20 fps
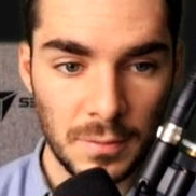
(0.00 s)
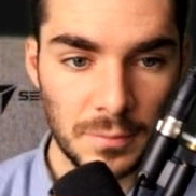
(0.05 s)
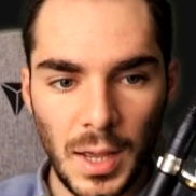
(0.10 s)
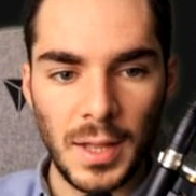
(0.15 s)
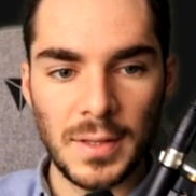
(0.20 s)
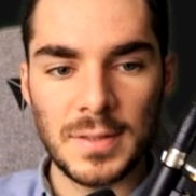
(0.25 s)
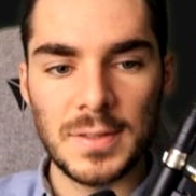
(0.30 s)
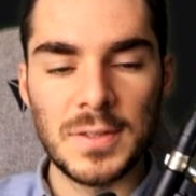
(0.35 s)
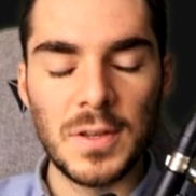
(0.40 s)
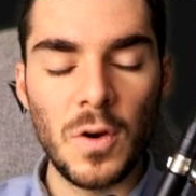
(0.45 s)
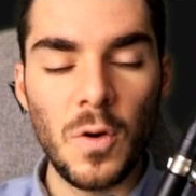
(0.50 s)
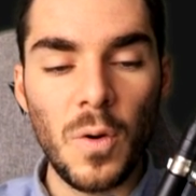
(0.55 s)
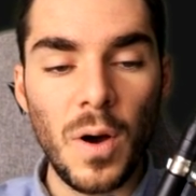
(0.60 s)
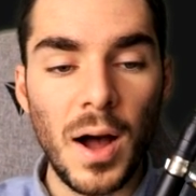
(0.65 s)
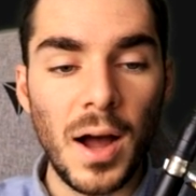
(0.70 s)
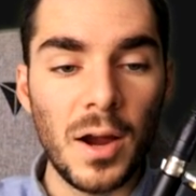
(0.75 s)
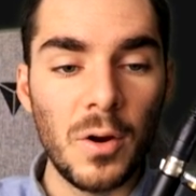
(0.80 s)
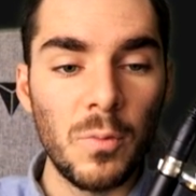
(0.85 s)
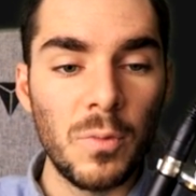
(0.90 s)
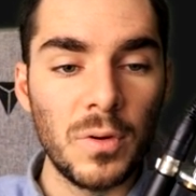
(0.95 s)
And so
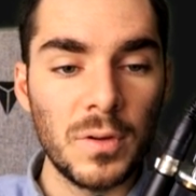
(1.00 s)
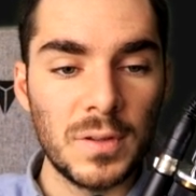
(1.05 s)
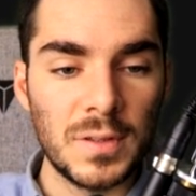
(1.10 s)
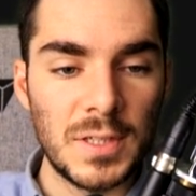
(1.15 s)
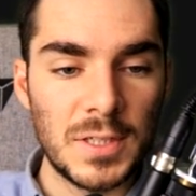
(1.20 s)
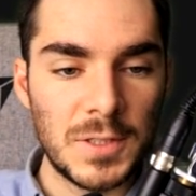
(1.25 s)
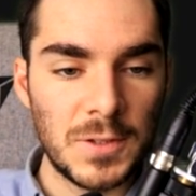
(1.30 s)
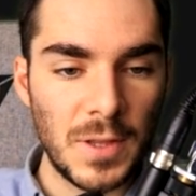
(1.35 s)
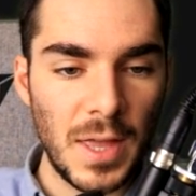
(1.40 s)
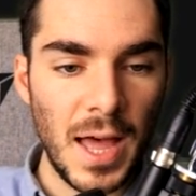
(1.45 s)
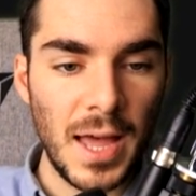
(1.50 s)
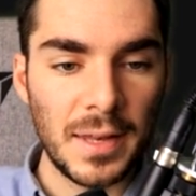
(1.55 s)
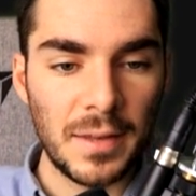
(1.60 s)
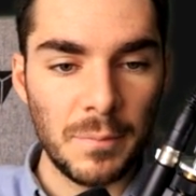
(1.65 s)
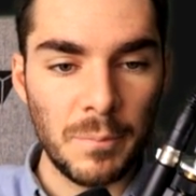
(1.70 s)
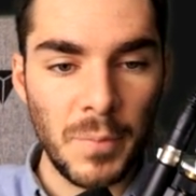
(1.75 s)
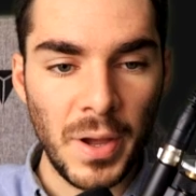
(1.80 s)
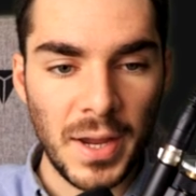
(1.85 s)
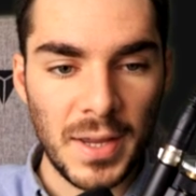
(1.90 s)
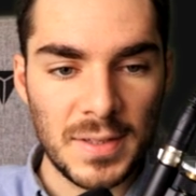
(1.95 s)
I want this add
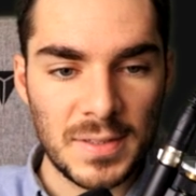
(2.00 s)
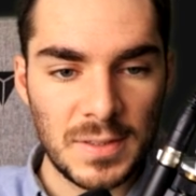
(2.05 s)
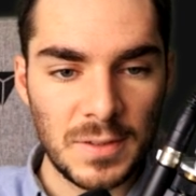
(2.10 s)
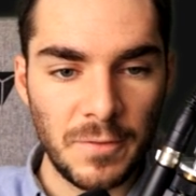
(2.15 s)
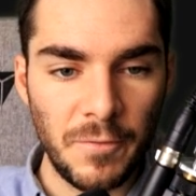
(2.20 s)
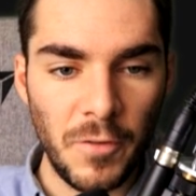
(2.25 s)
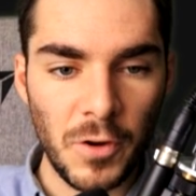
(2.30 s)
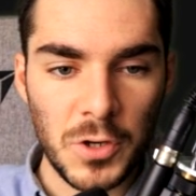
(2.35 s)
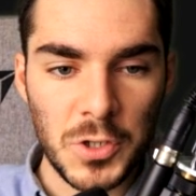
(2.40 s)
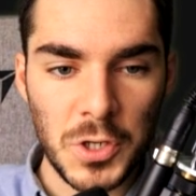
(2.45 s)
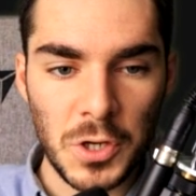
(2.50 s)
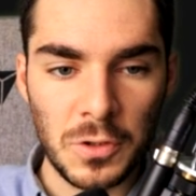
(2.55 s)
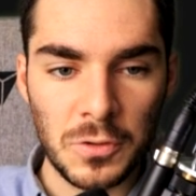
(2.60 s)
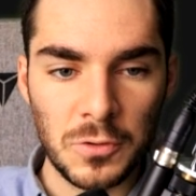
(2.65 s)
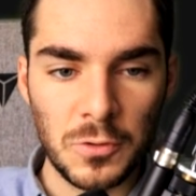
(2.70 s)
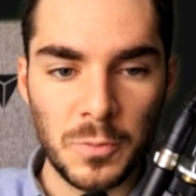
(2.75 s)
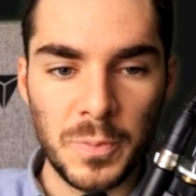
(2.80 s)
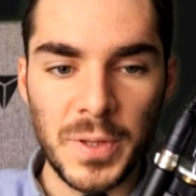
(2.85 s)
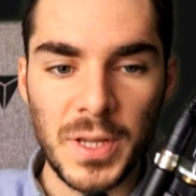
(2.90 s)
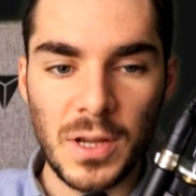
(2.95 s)
magazine function
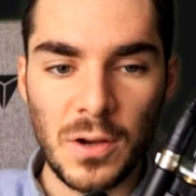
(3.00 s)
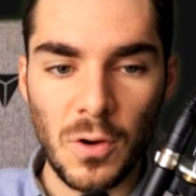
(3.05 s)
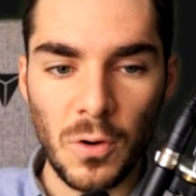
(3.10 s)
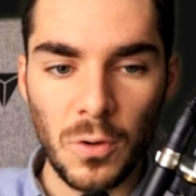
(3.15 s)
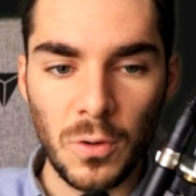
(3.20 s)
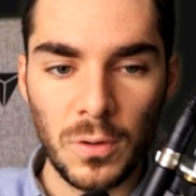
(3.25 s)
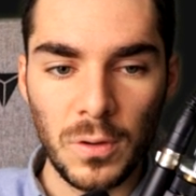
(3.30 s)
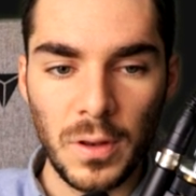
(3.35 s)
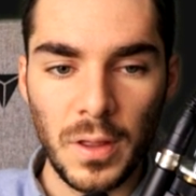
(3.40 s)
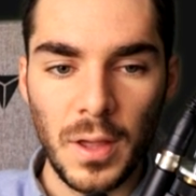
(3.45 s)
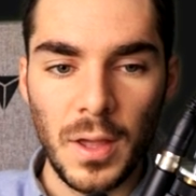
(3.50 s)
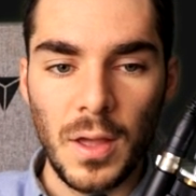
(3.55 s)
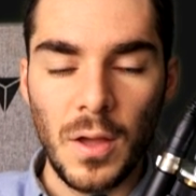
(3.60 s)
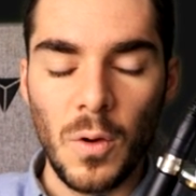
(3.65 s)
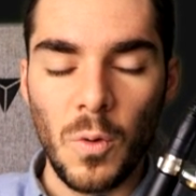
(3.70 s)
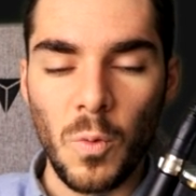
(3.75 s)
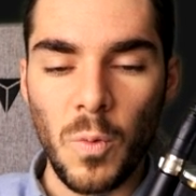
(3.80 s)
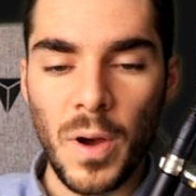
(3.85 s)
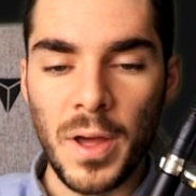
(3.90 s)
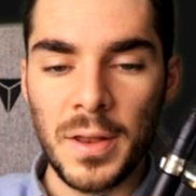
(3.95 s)
to be called
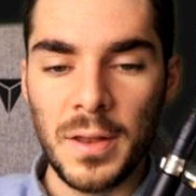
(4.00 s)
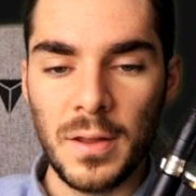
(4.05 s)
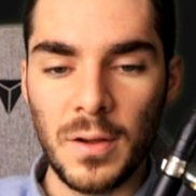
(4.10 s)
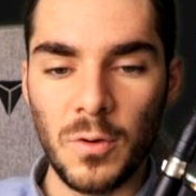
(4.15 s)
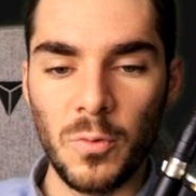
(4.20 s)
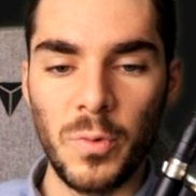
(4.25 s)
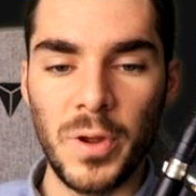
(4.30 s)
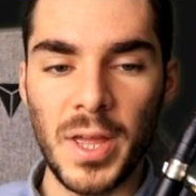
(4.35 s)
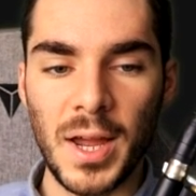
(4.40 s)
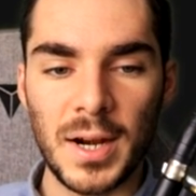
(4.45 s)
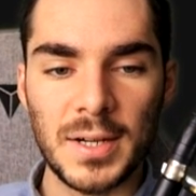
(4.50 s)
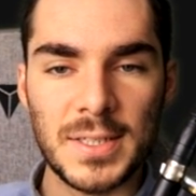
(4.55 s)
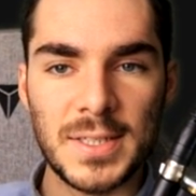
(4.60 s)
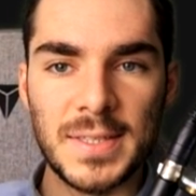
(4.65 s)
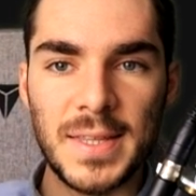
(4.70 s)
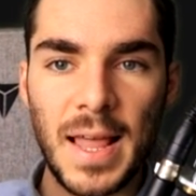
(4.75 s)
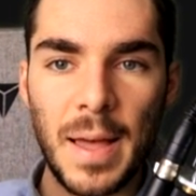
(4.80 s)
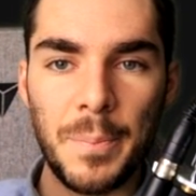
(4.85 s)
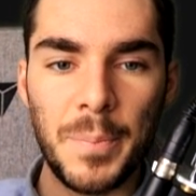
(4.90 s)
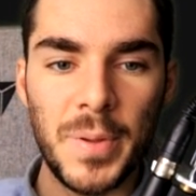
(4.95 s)
when we are
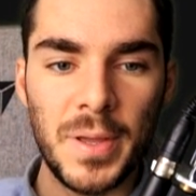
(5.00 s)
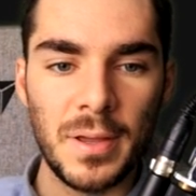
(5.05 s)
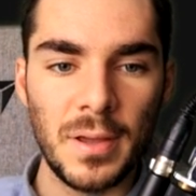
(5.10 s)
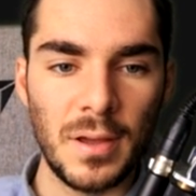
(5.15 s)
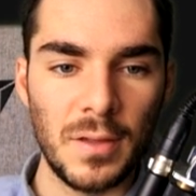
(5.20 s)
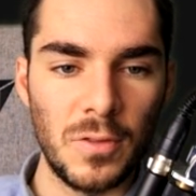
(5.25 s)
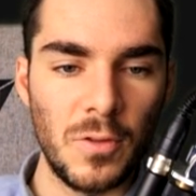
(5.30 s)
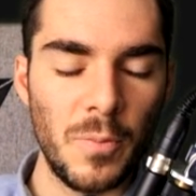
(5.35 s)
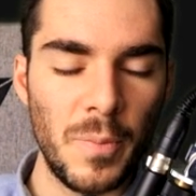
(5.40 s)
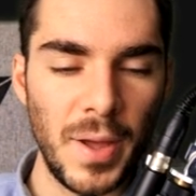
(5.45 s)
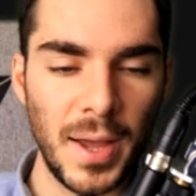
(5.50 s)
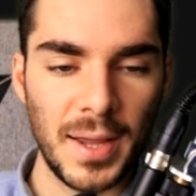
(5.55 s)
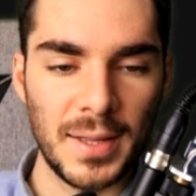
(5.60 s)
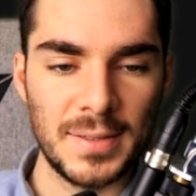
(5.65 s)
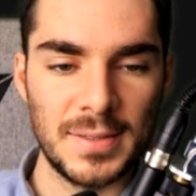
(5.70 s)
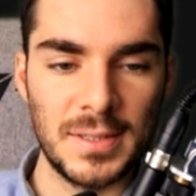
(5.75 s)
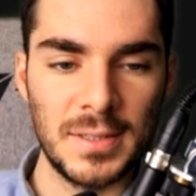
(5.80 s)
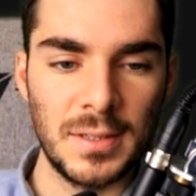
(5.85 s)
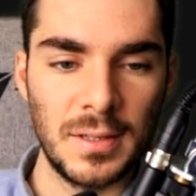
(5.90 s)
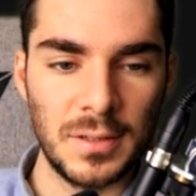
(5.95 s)
snapping the
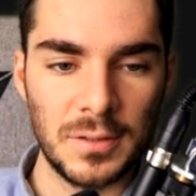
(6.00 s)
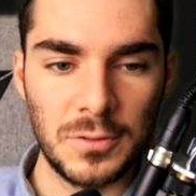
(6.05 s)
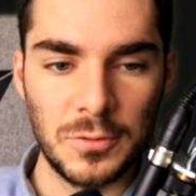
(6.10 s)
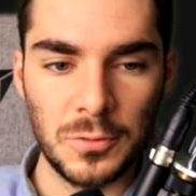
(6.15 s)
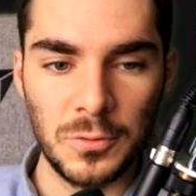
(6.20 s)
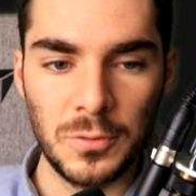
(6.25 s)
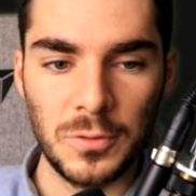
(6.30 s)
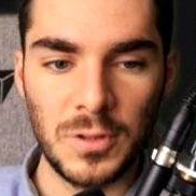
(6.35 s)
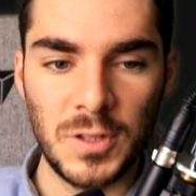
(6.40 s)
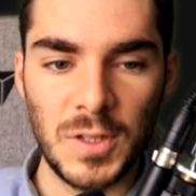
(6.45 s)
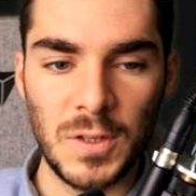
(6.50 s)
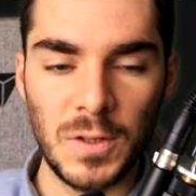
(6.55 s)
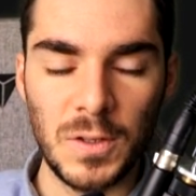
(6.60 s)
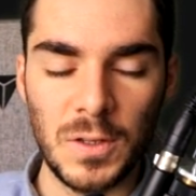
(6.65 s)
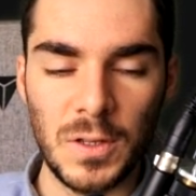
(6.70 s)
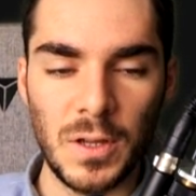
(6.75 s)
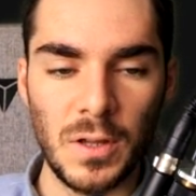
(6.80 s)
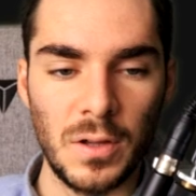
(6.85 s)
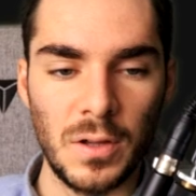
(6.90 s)
magazine to the